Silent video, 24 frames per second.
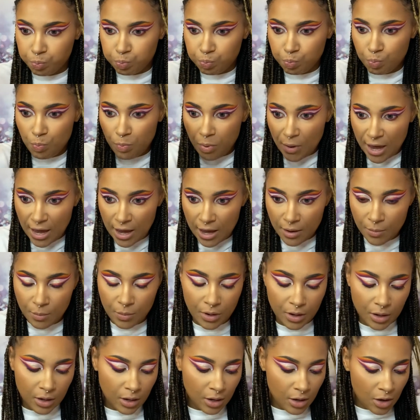bam
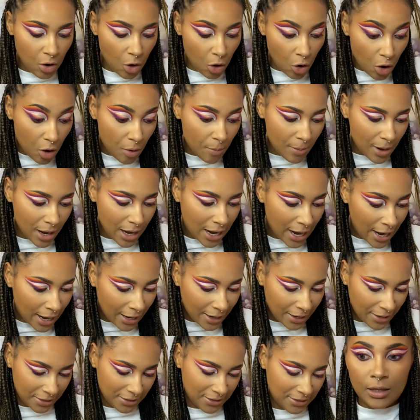on my
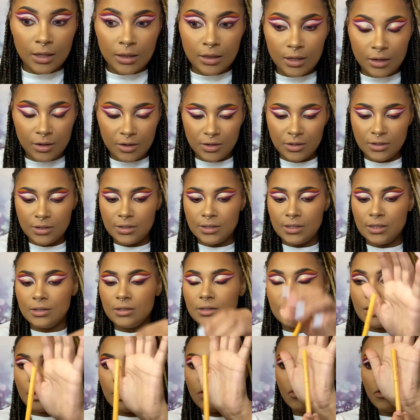eyes. There is
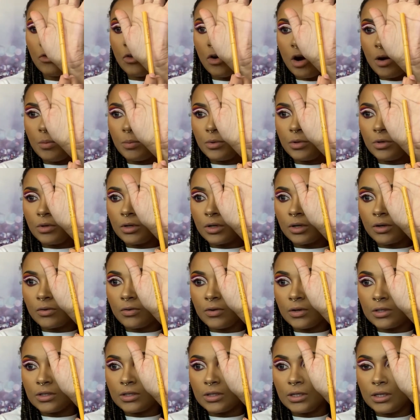this Raw Beauty
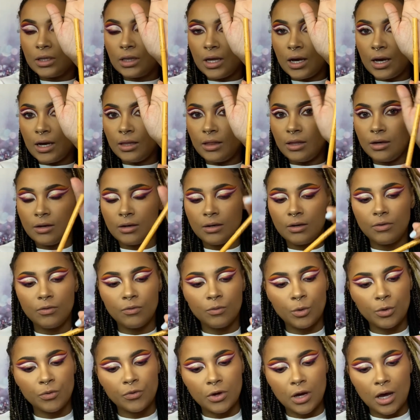Christie liner
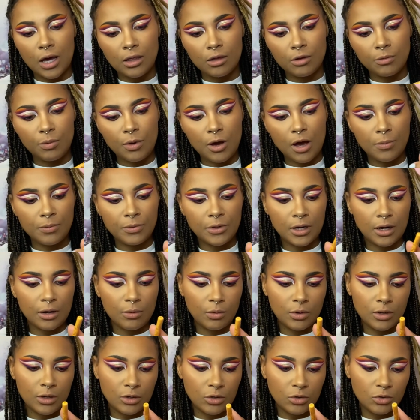with ColourPop that I
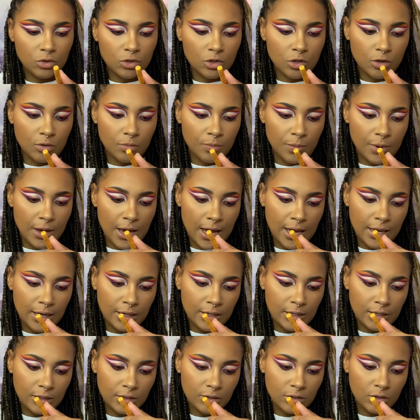want to use so bad.
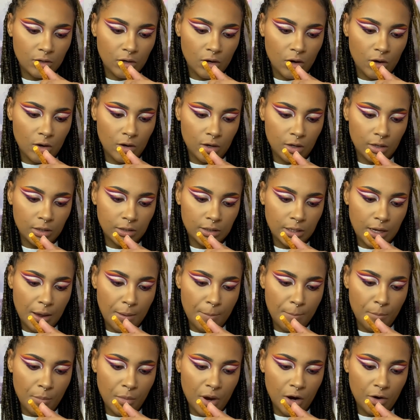It is called
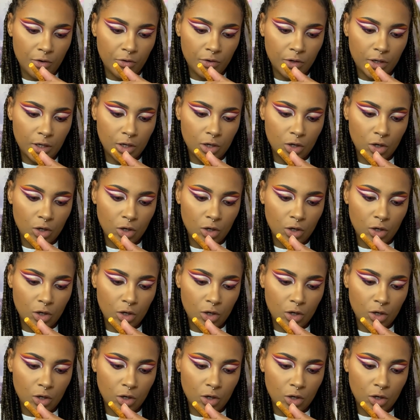Marigold,